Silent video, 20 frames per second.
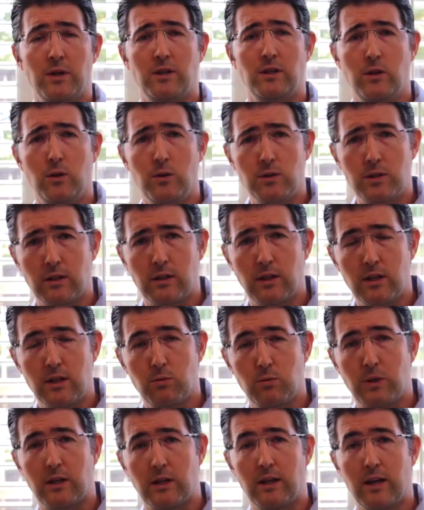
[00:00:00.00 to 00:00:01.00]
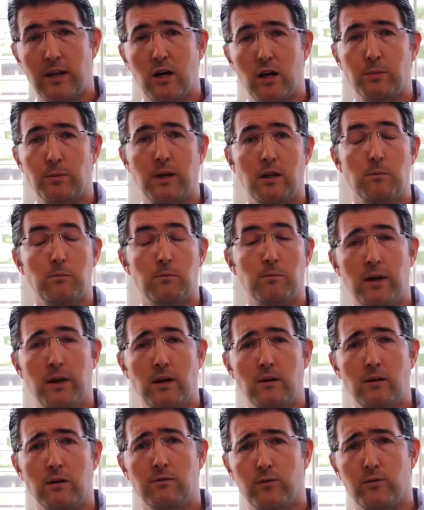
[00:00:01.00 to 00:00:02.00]
And using these, we can help get
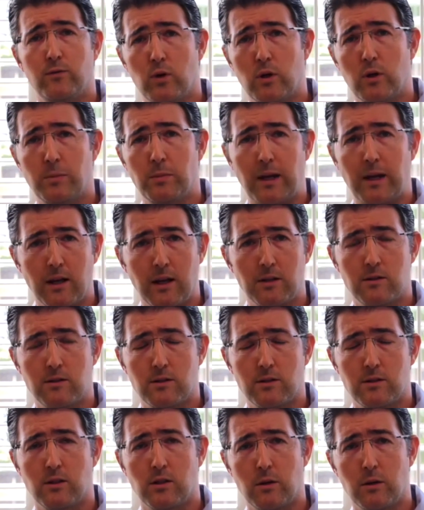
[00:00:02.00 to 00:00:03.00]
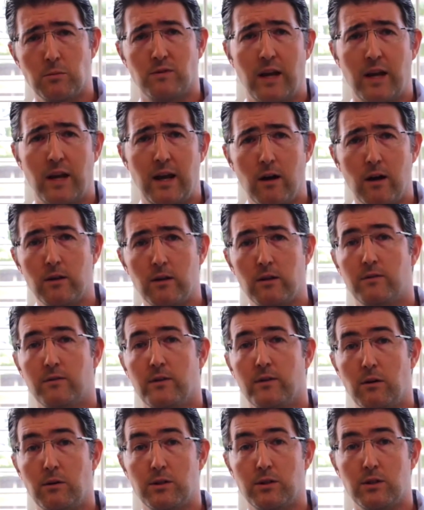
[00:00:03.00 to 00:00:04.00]
better informed answers in terms of how the
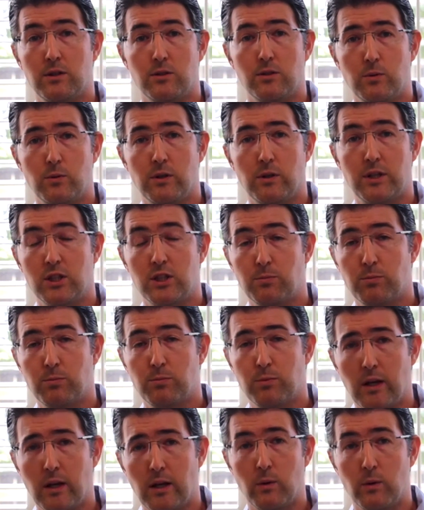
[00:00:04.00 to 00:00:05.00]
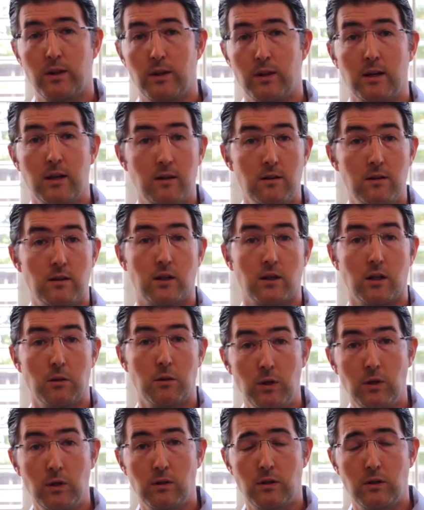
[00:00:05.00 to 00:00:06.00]
virus is really spreading within the
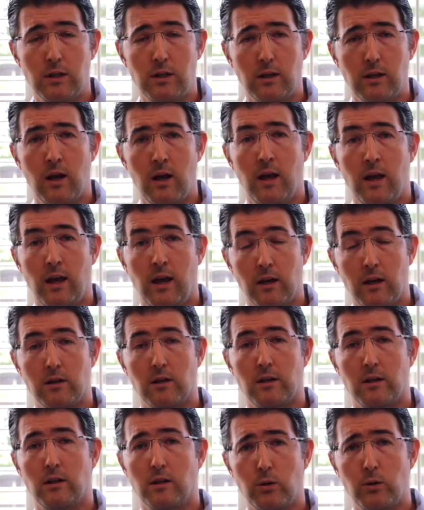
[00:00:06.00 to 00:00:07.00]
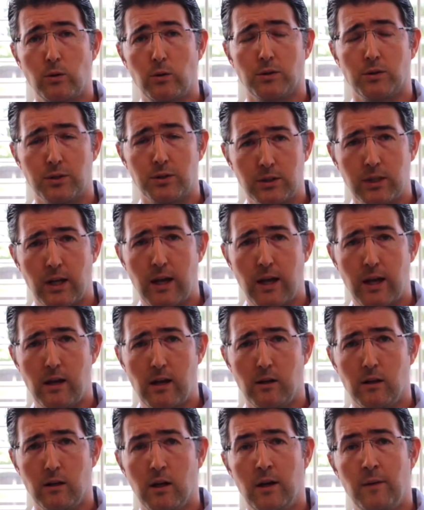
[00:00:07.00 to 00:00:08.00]
community and on a local
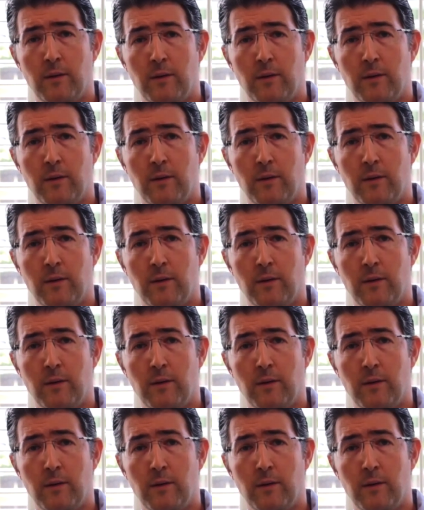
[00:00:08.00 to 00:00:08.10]
scale.